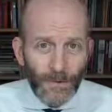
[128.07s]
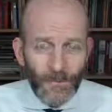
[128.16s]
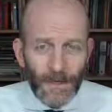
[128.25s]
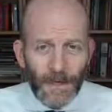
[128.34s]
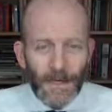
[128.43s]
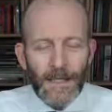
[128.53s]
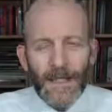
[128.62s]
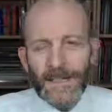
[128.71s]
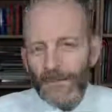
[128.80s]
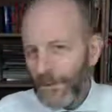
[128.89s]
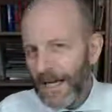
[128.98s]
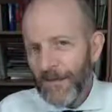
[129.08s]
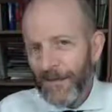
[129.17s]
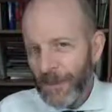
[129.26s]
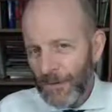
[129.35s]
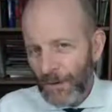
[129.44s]
you? That's what
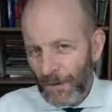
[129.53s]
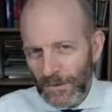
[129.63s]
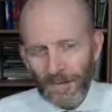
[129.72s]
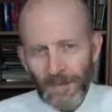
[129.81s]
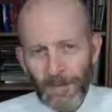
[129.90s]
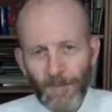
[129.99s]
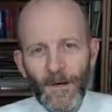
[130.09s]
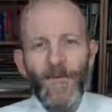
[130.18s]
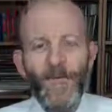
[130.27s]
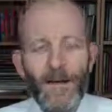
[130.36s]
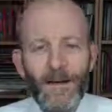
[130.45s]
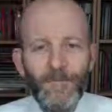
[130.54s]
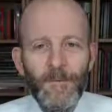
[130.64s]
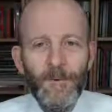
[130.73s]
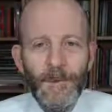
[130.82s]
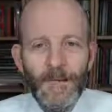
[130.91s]
happens when you don't separate fact
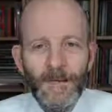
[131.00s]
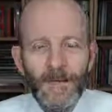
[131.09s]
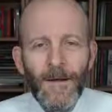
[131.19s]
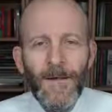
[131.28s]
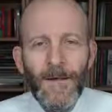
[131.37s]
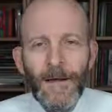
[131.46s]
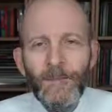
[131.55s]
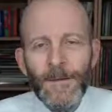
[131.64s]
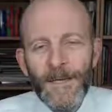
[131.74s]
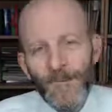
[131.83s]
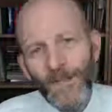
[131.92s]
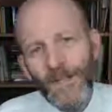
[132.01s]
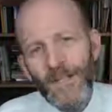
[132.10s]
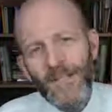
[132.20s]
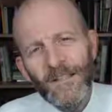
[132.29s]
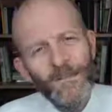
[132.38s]
from opinion. And people
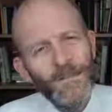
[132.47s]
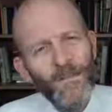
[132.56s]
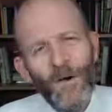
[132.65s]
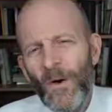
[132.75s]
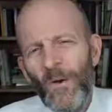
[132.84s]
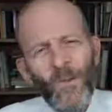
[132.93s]
think to themselves,